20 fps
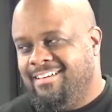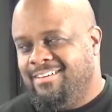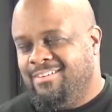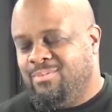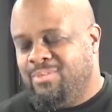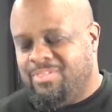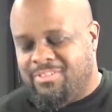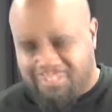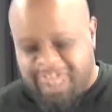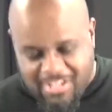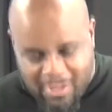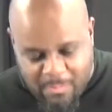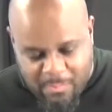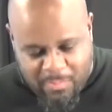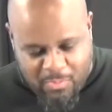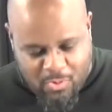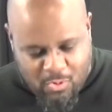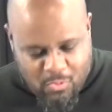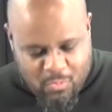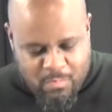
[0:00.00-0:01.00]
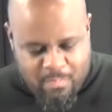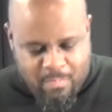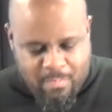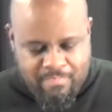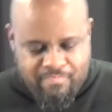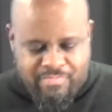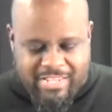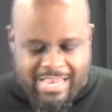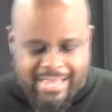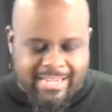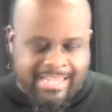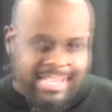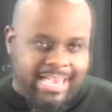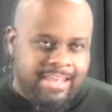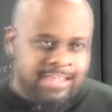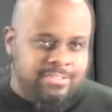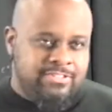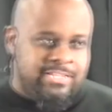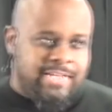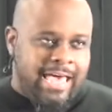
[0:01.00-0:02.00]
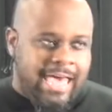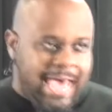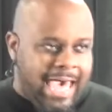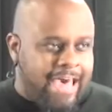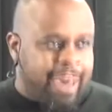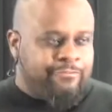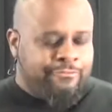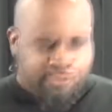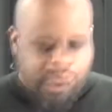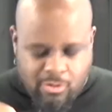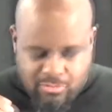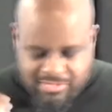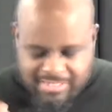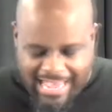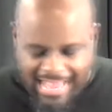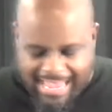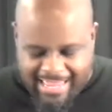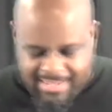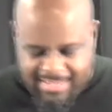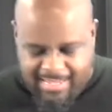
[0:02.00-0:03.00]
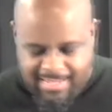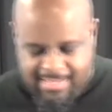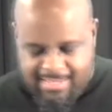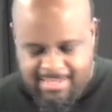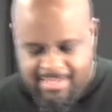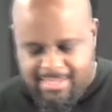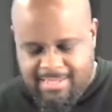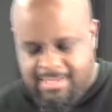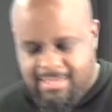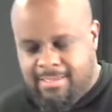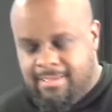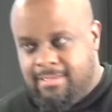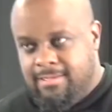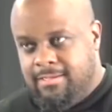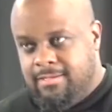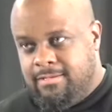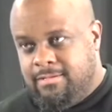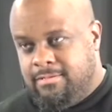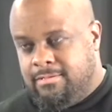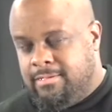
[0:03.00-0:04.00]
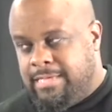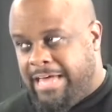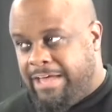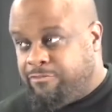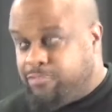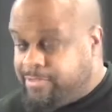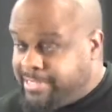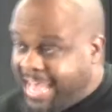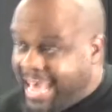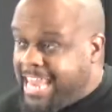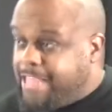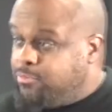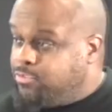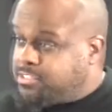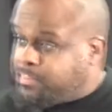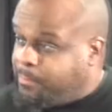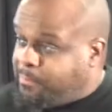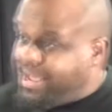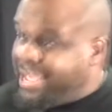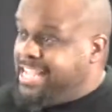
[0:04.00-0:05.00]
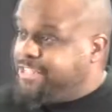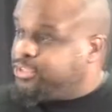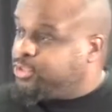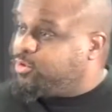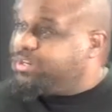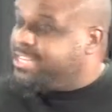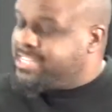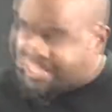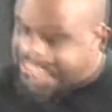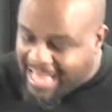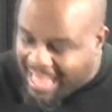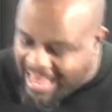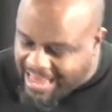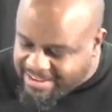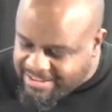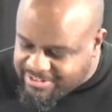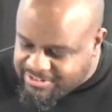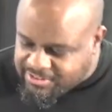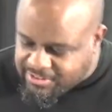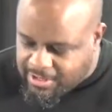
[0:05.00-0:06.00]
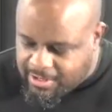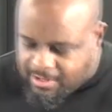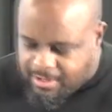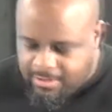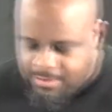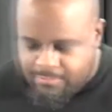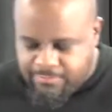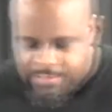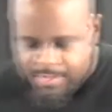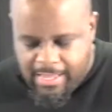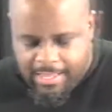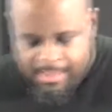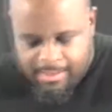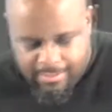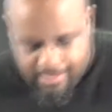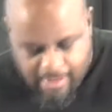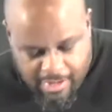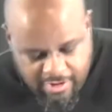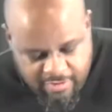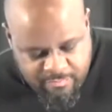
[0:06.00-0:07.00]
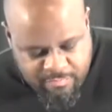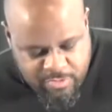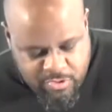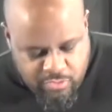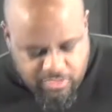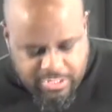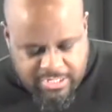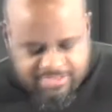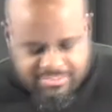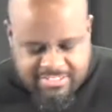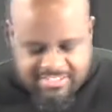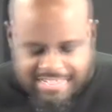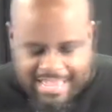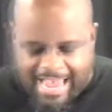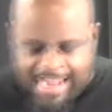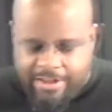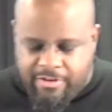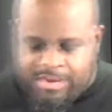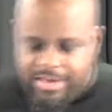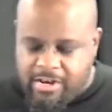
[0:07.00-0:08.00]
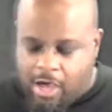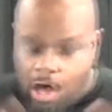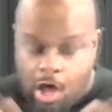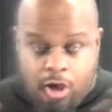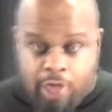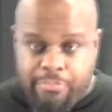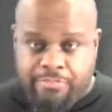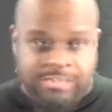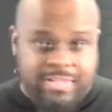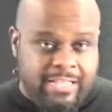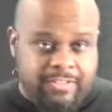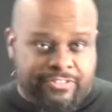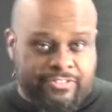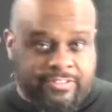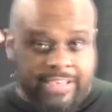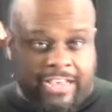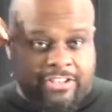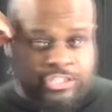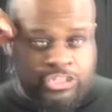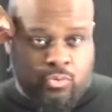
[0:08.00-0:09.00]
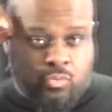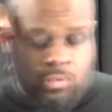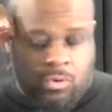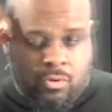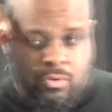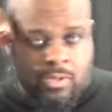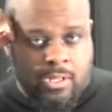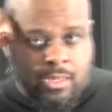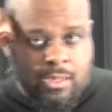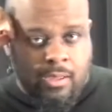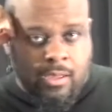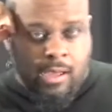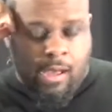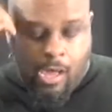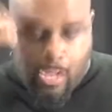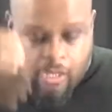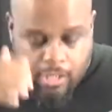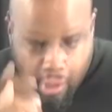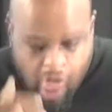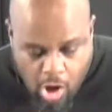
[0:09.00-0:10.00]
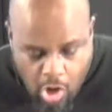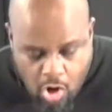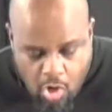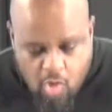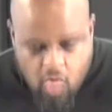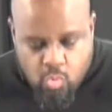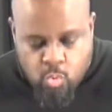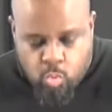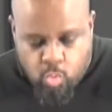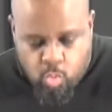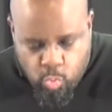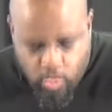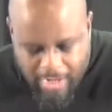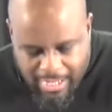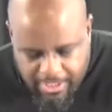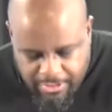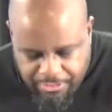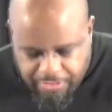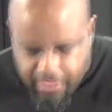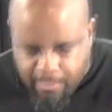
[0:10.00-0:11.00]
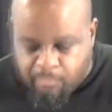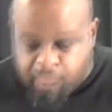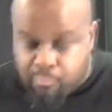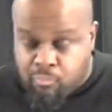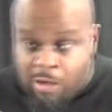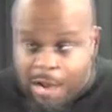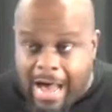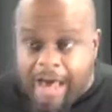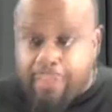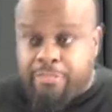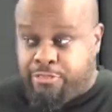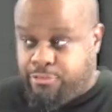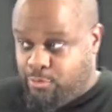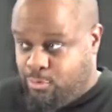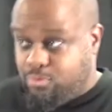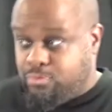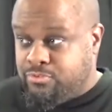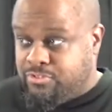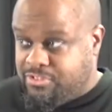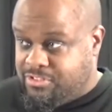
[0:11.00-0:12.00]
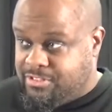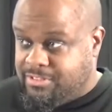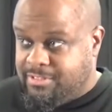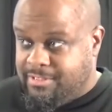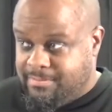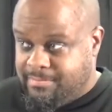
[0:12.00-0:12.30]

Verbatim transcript: with a temple dedicated to Aphrodite. Aphrodite was the patron goddess of love, beauty, desire, and all things sexual, along with brothels.